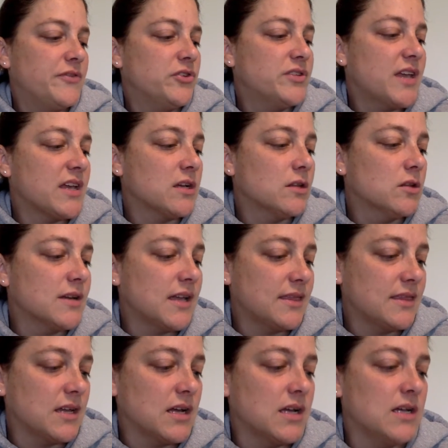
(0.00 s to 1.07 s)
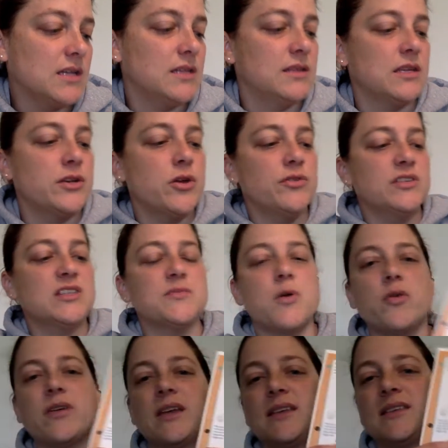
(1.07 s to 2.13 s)
you take a look at the, the no
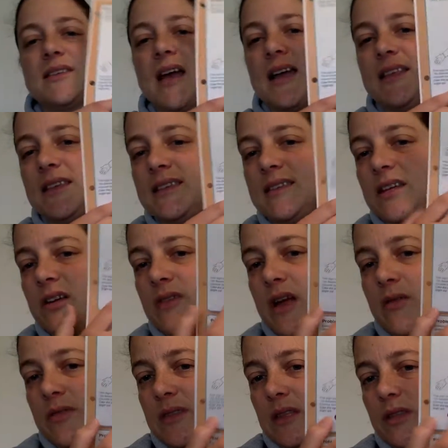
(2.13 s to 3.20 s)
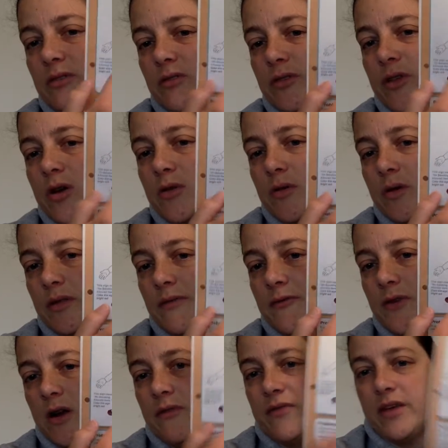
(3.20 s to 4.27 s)
smoking sign, the cigarette with the little no in
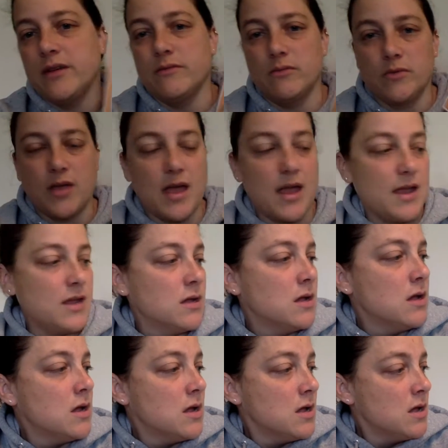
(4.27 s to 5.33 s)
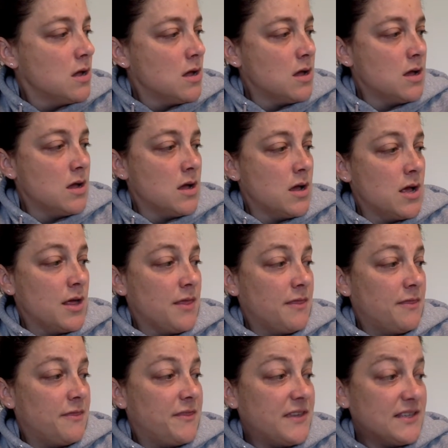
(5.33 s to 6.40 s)
front of it, okay?
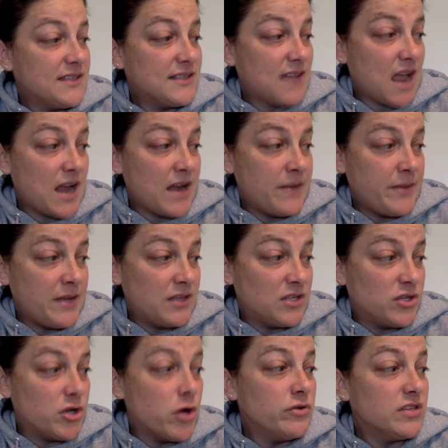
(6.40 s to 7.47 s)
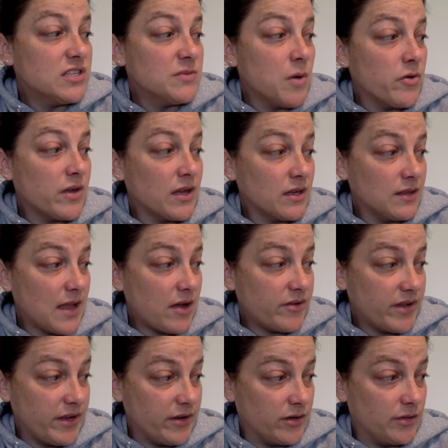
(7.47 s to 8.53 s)
This sign means no smoking allowed
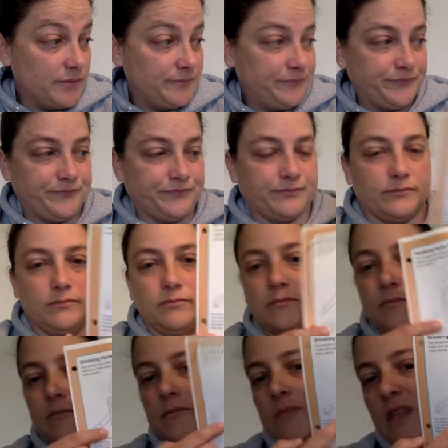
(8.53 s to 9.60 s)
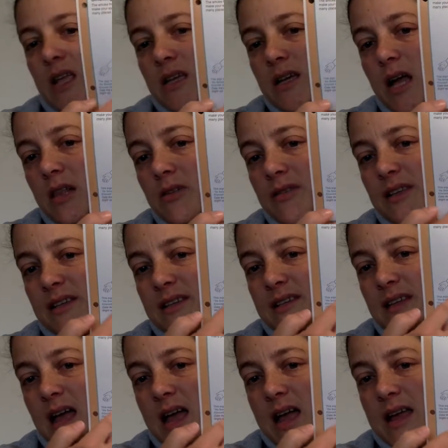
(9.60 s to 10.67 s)
here. Color this
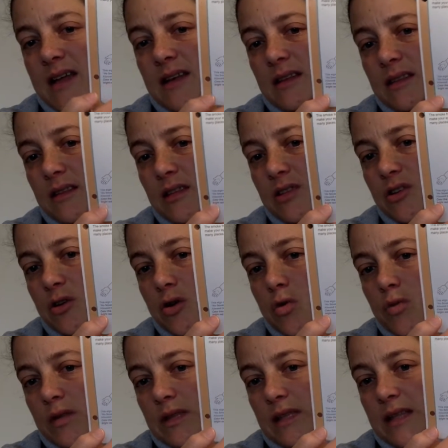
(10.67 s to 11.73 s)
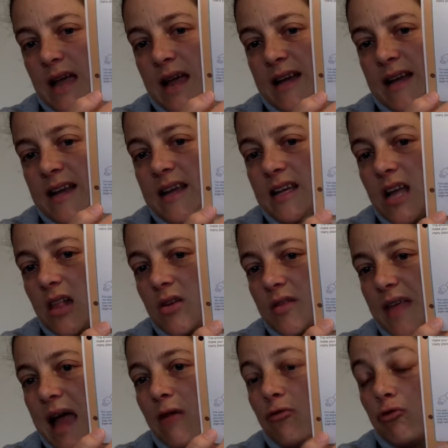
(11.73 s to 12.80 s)
sign, the circle with the line in it, color
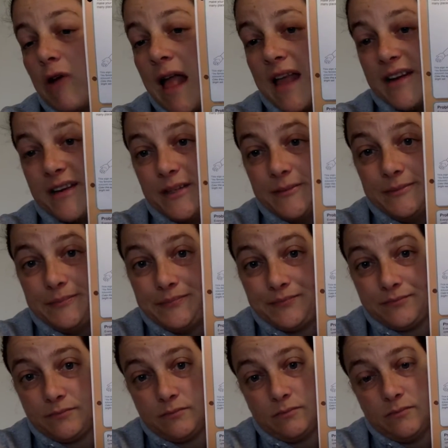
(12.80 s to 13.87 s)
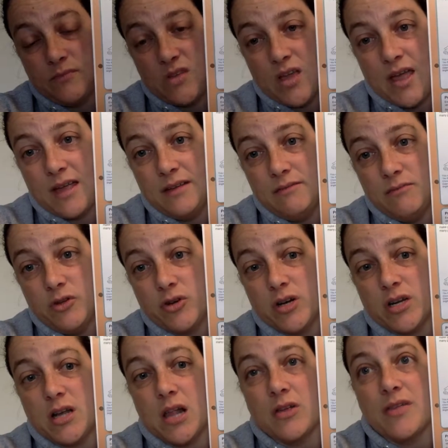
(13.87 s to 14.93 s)
that red. Okay, you're
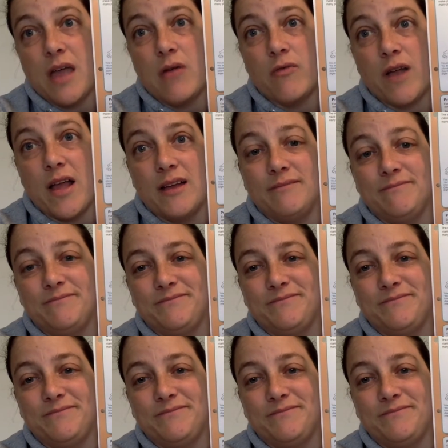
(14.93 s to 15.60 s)
going to color that red.